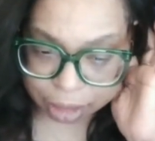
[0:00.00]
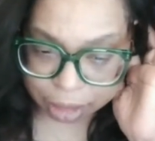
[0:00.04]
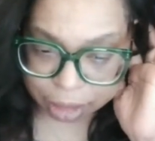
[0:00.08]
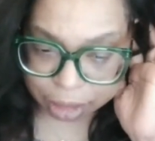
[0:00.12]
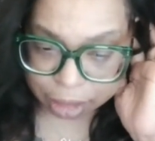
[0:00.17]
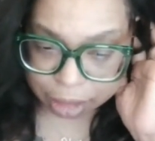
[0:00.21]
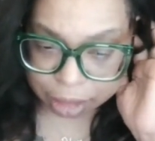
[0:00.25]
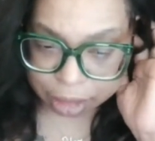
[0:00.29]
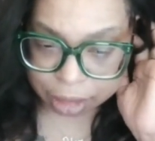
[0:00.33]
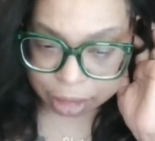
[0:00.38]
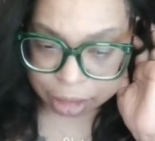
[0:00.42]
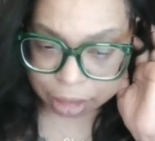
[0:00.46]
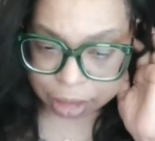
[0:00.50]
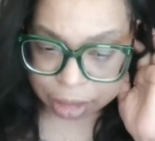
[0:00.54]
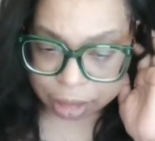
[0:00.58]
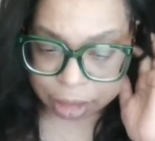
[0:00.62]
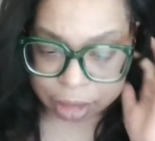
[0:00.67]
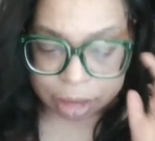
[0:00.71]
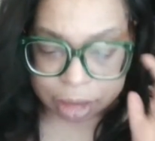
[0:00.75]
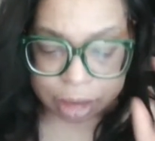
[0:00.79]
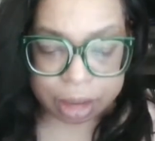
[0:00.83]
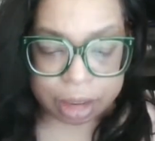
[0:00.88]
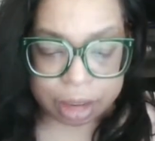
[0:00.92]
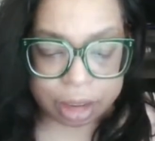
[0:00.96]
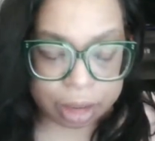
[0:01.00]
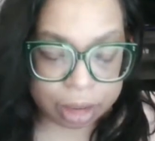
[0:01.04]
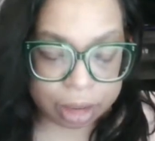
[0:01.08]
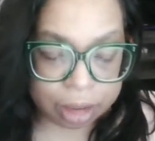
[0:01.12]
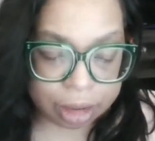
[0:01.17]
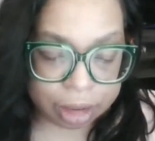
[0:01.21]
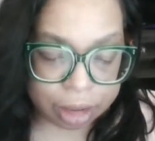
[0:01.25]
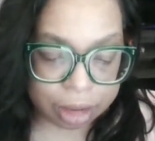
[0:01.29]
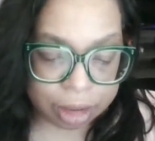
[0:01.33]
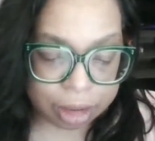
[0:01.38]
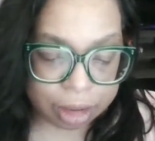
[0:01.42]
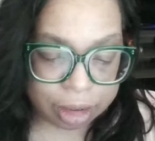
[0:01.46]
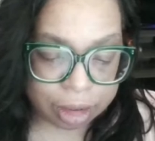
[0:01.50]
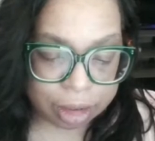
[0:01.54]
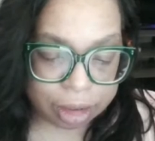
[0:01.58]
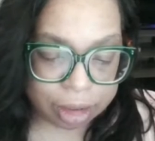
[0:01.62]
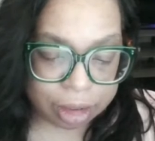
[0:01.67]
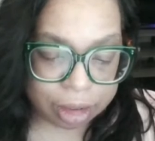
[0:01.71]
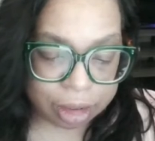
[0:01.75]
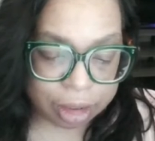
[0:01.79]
No one is speaking in this clip.